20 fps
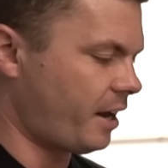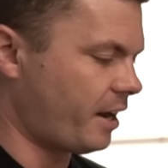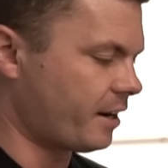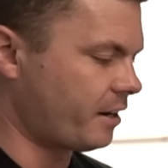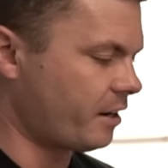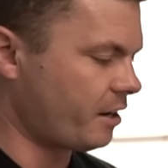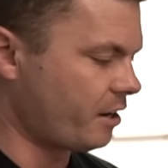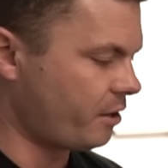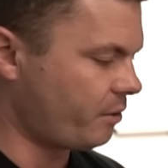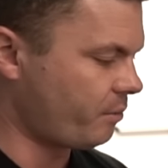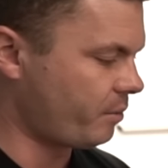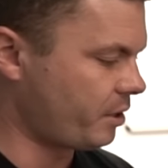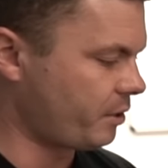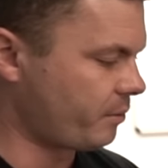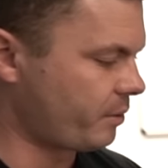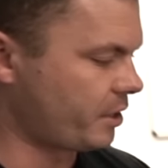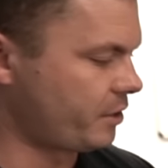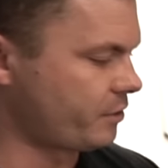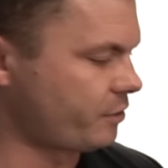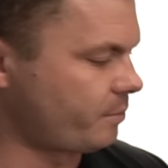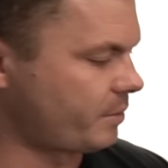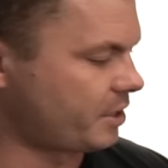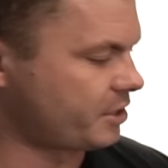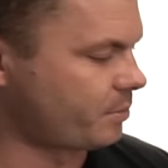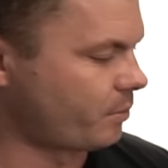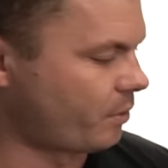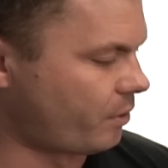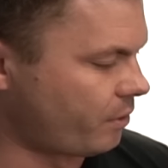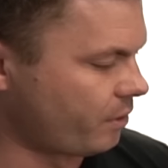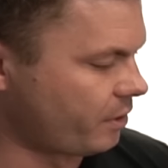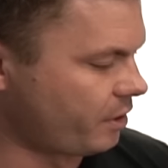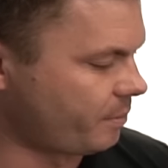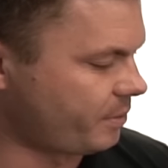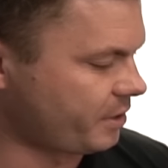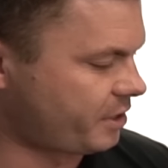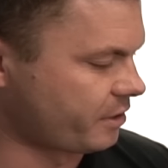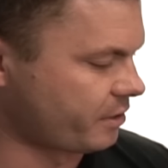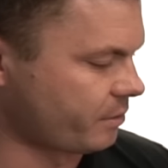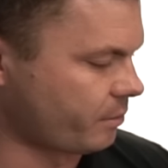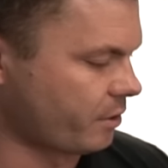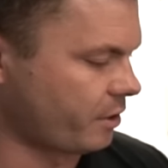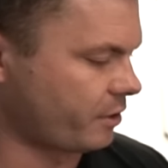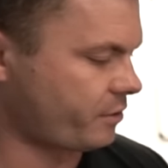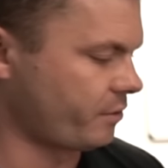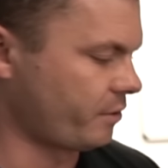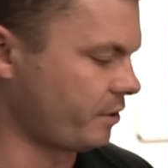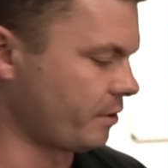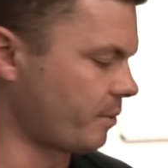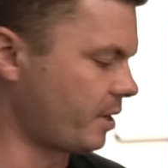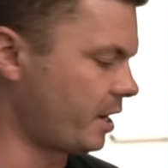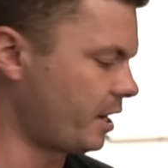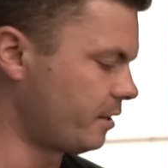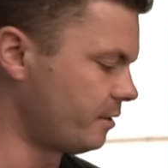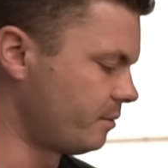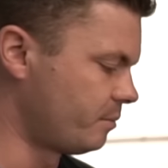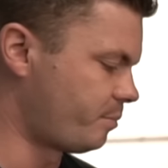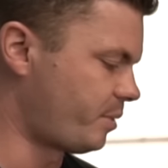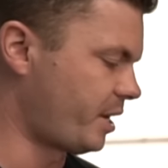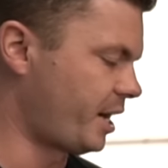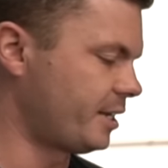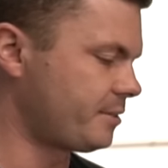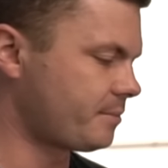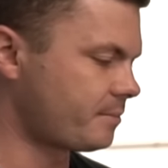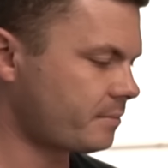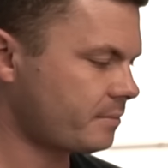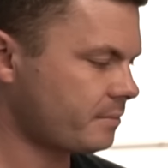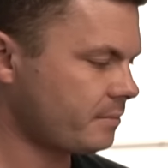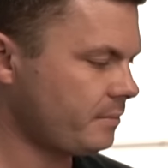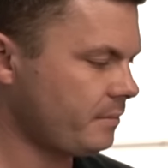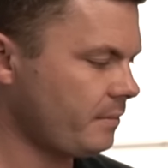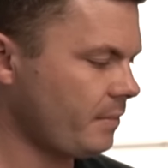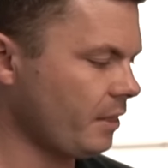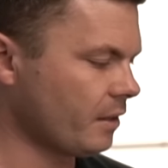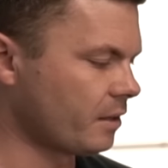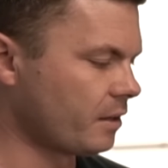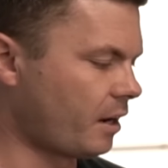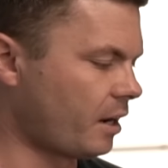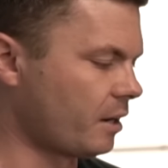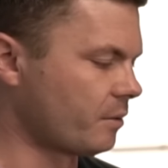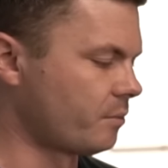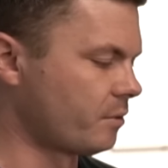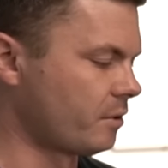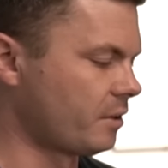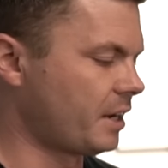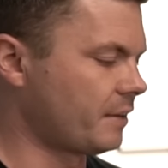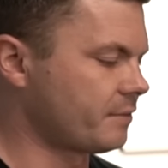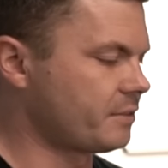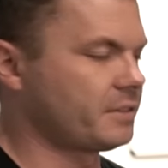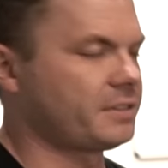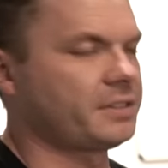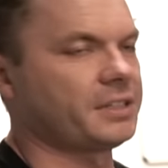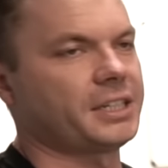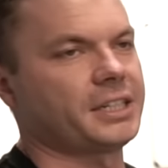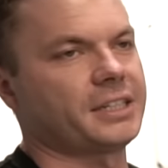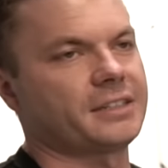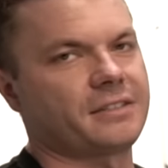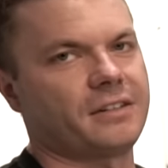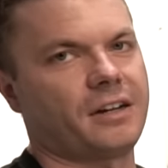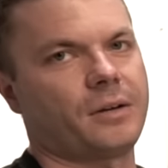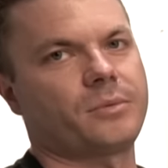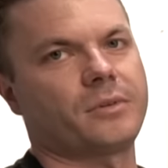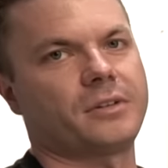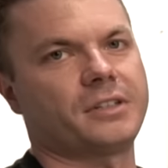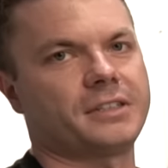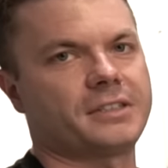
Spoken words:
I don't know whether we're going to do much more with it because it works really well, but I would love to see a Sniper on